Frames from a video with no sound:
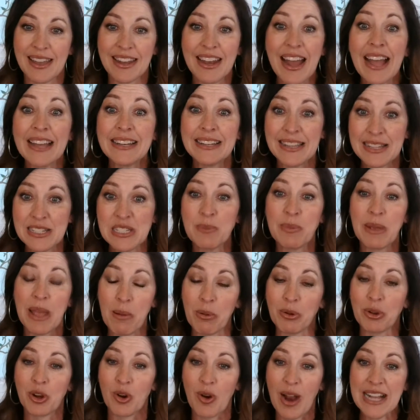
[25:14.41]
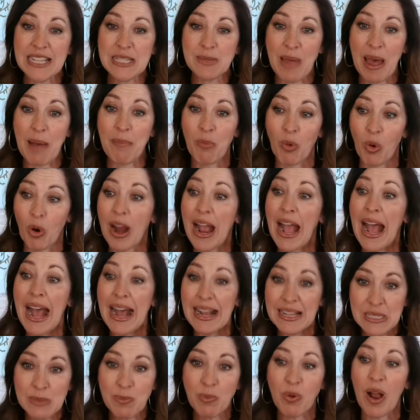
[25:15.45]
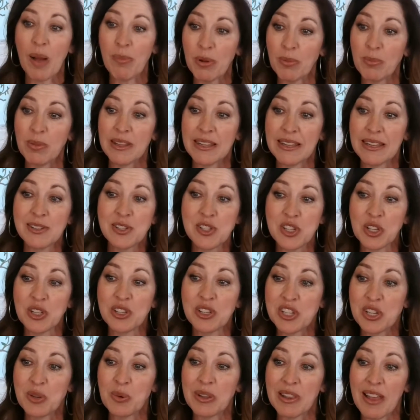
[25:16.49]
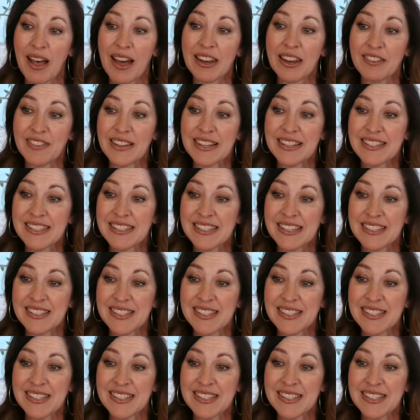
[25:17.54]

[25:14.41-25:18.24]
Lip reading: And I need to be able to grasp that more, as probably do a lot of us.